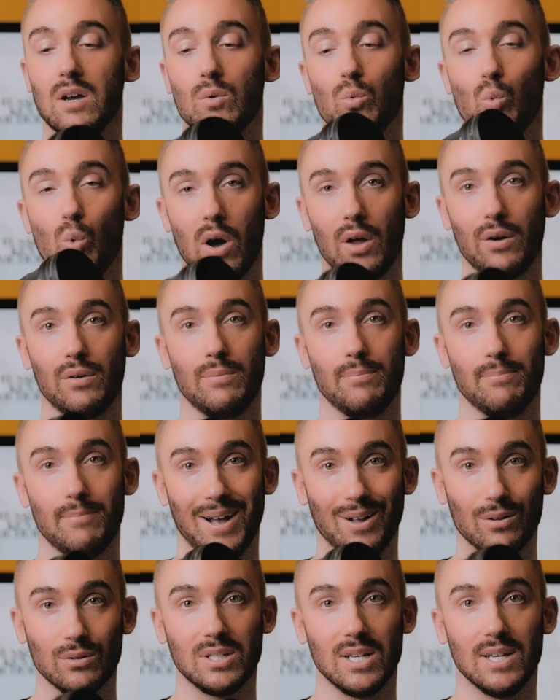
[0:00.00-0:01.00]
one
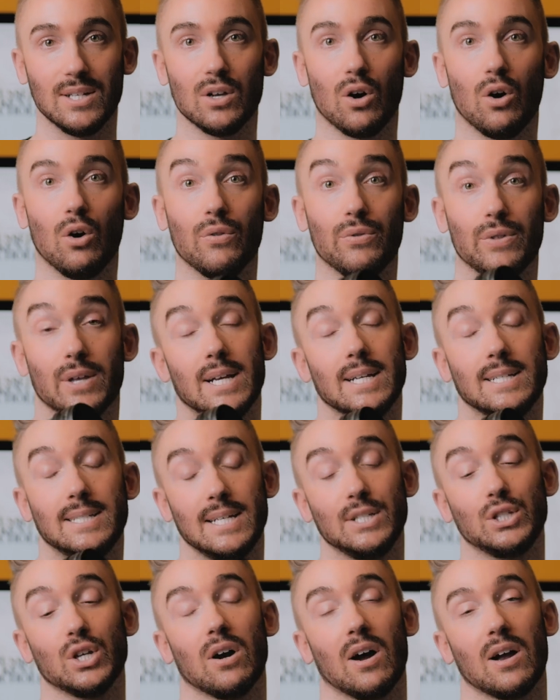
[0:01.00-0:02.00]
mounted on the
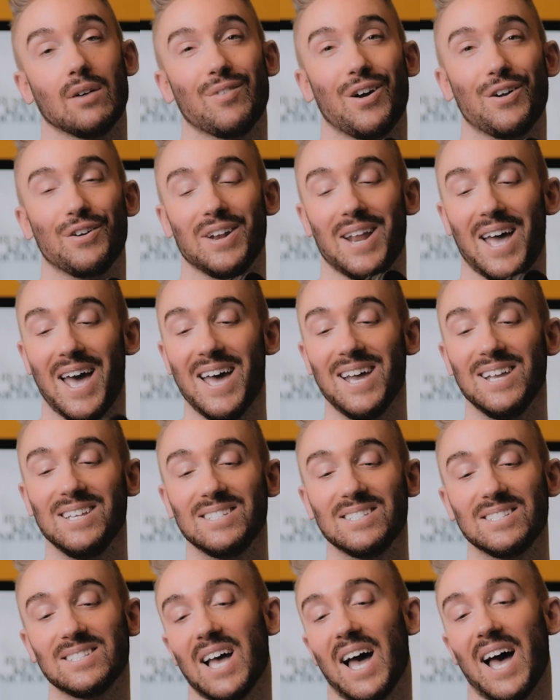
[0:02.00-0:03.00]
DJI
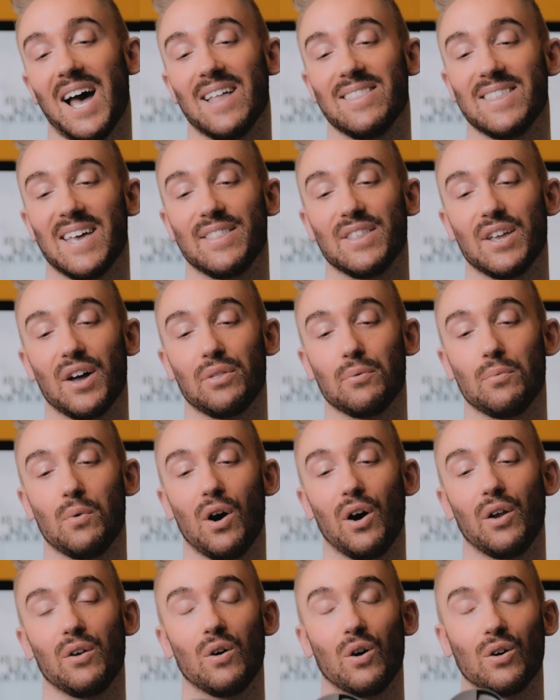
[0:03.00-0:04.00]
Ronin-S and then the other
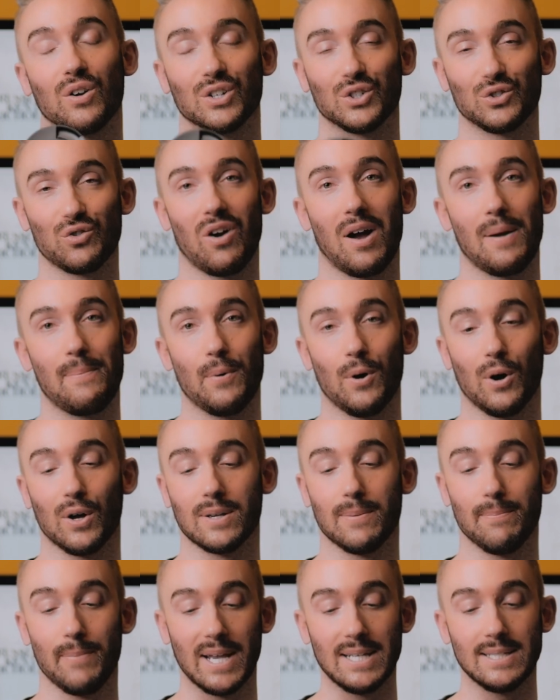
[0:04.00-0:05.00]
one on a
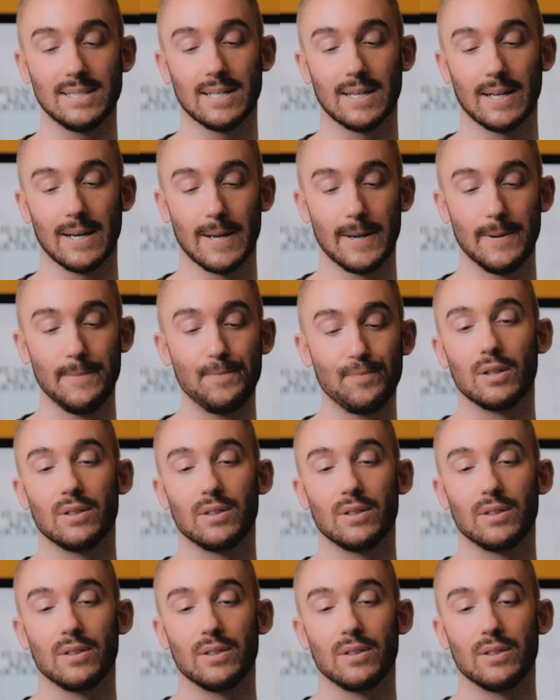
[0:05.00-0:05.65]
tripod. And basically